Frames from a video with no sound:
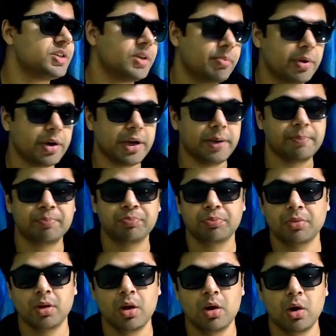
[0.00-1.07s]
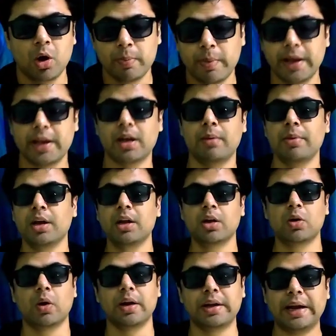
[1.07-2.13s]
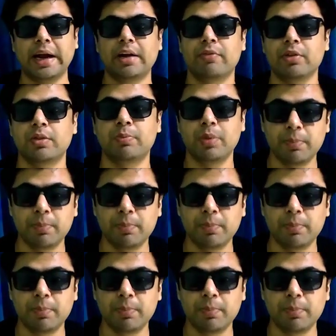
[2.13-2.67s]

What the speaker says: somebody, or by coming in contact with